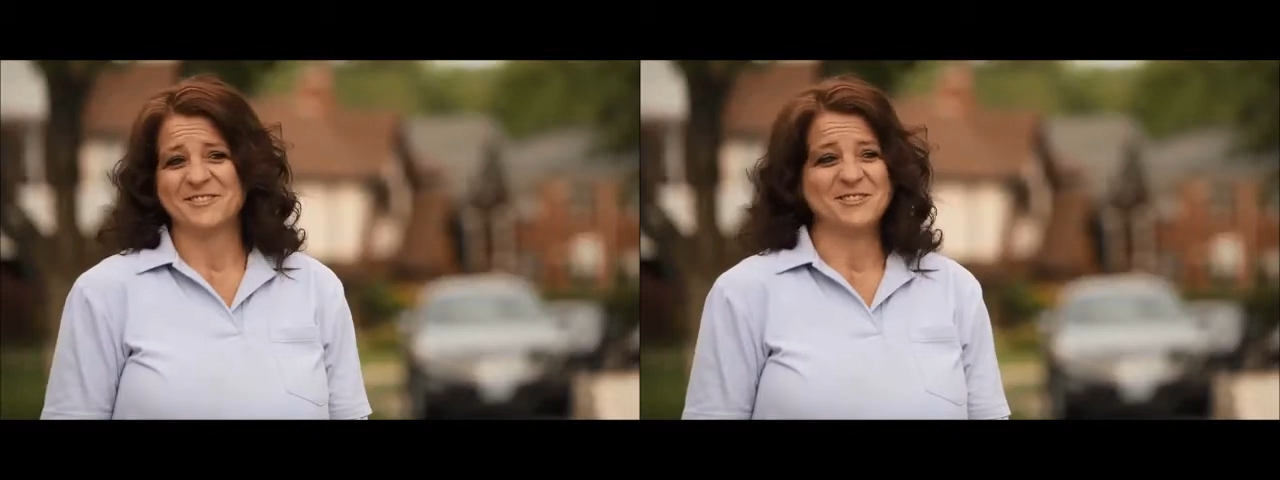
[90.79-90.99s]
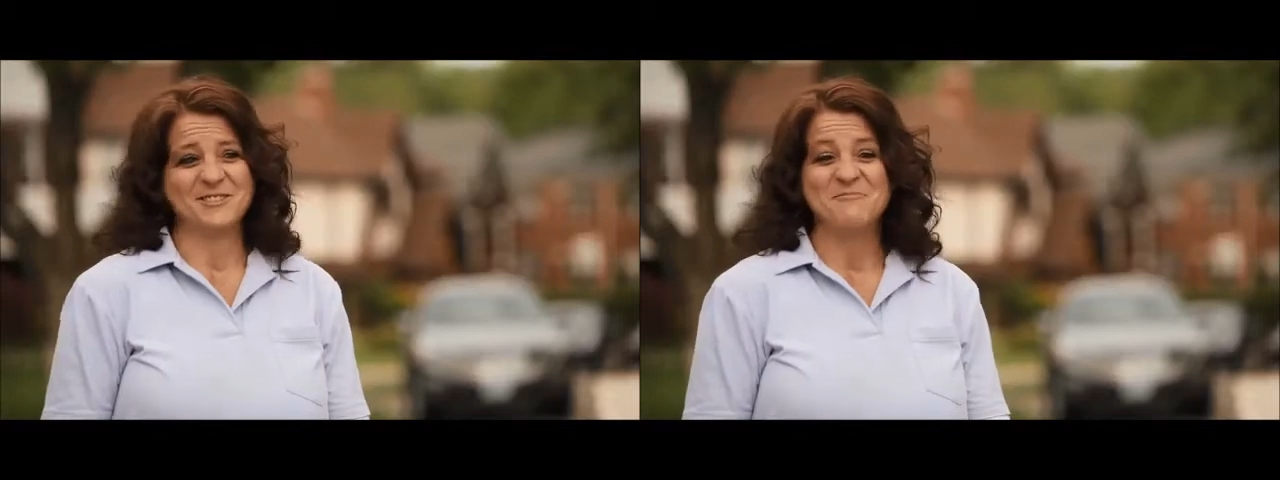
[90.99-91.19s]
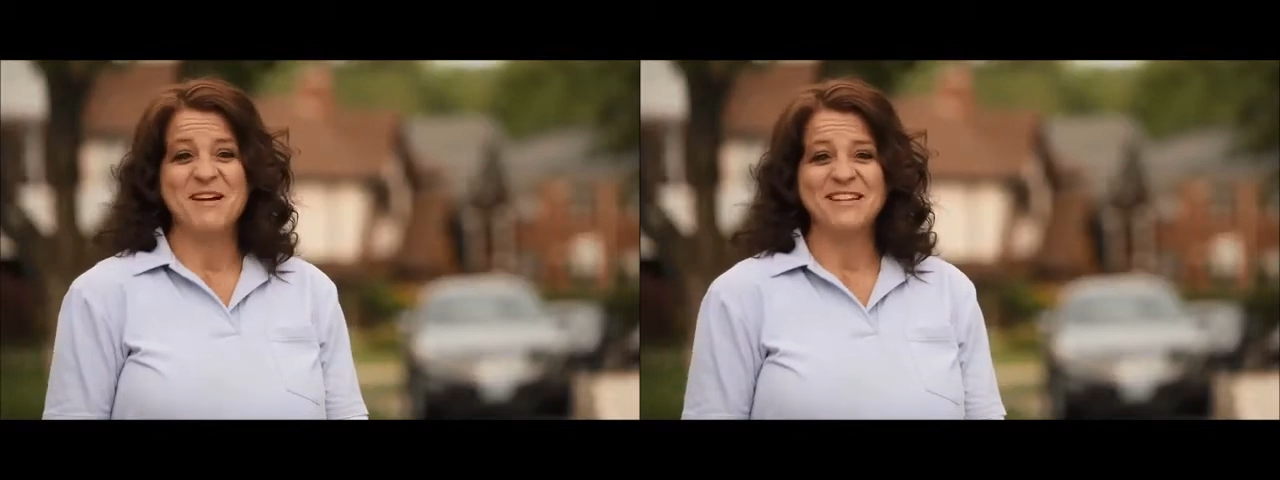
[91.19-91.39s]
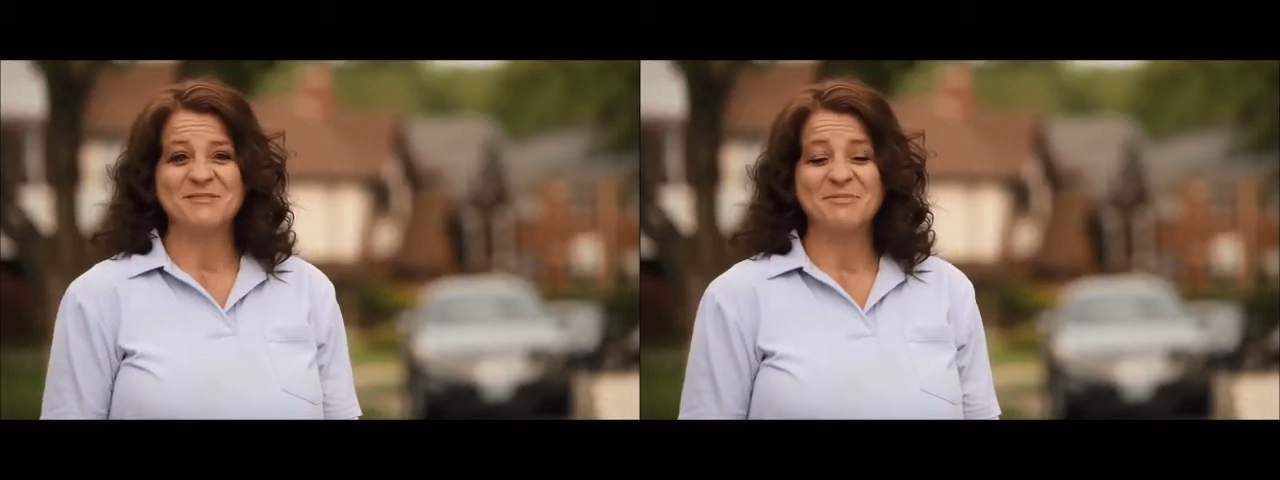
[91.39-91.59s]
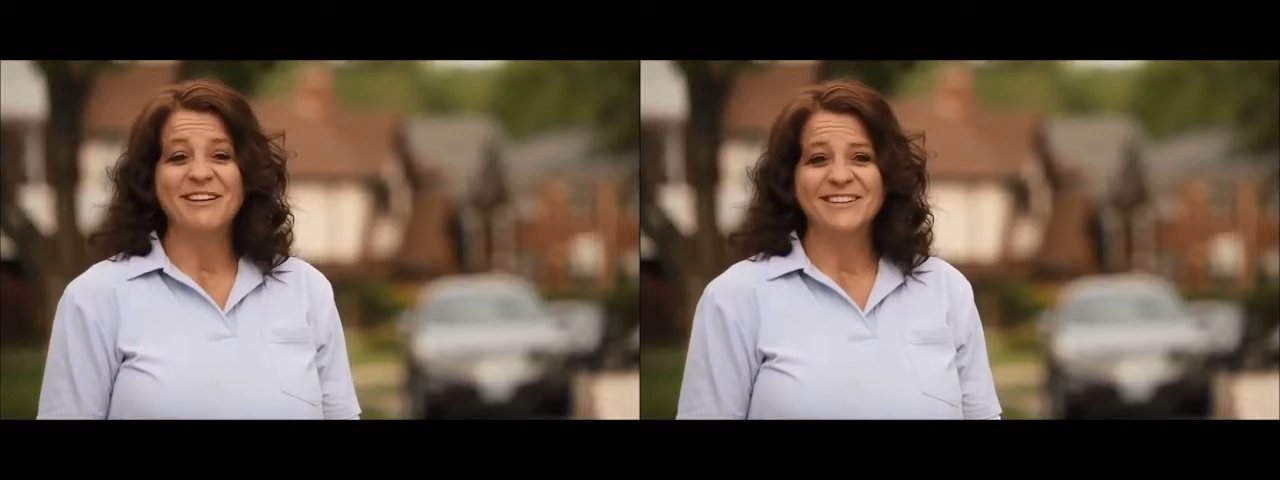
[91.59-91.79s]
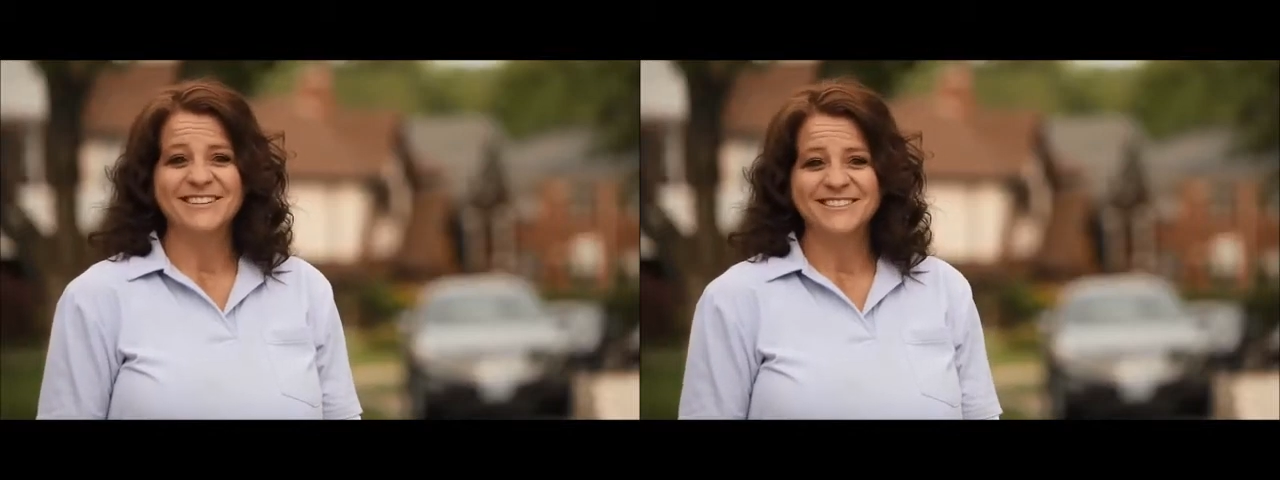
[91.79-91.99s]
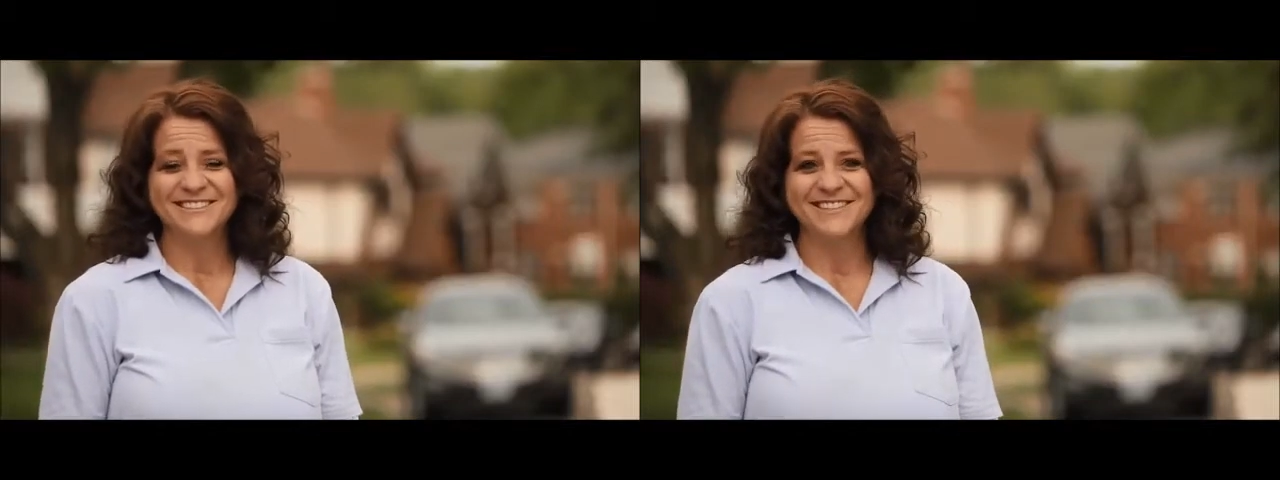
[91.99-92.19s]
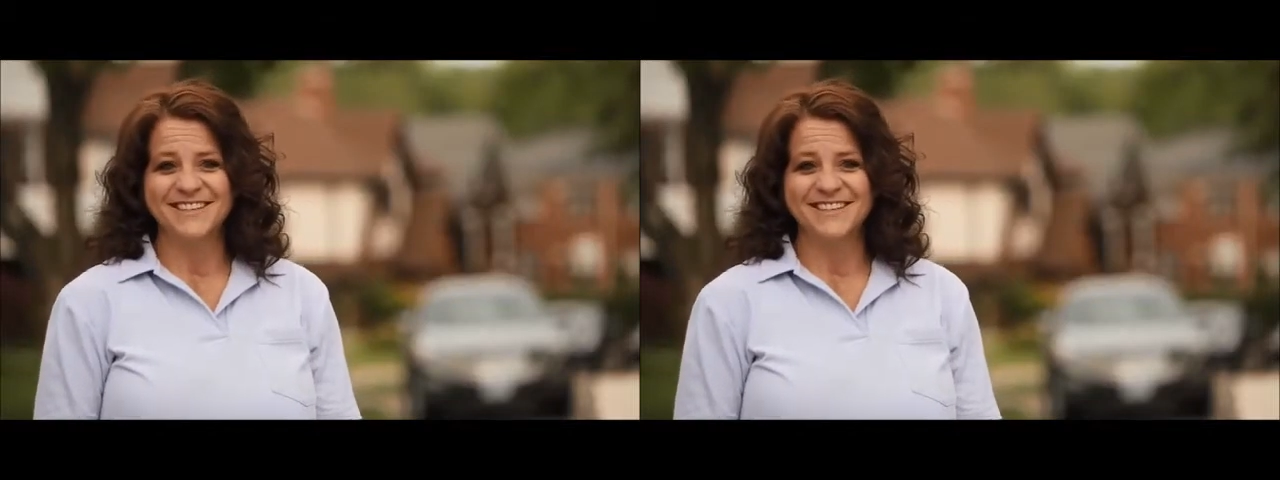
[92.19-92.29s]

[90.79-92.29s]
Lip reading: It's just an amazing product.